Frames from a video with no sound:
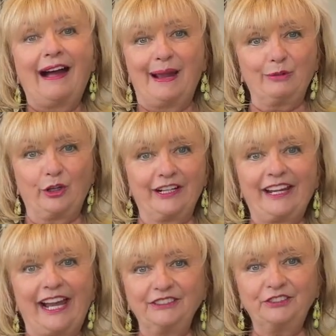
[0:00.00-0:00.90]
I'm going to
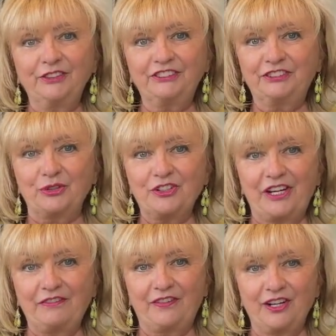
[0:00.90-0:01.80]
cancel the
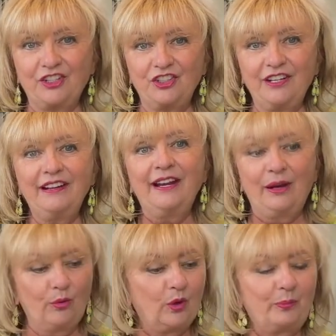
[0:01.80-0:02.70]
saute function.
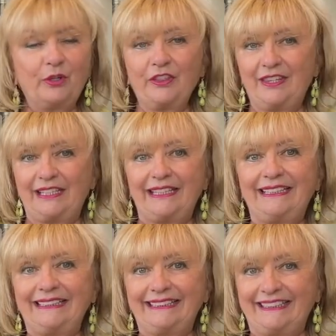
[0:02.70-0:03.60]
We'll put the
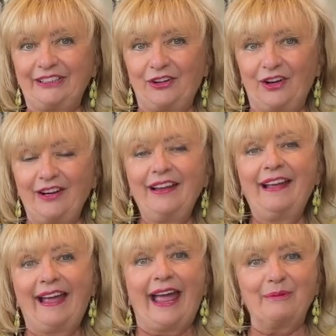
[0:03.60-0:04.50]
lid on
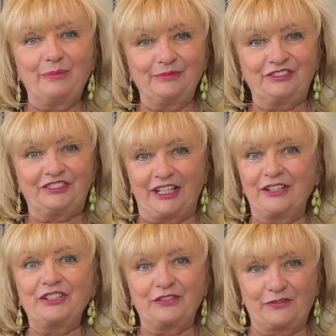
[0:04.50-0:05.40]
and set
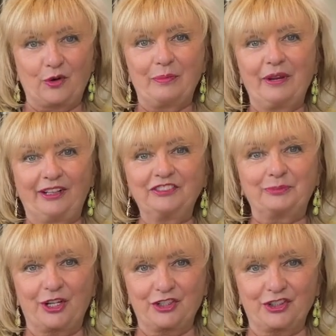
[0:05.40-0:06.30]
it to 4 minutes
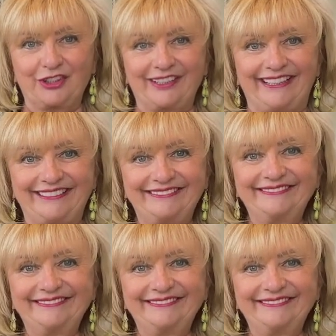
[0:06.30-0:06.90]
pressure cooking.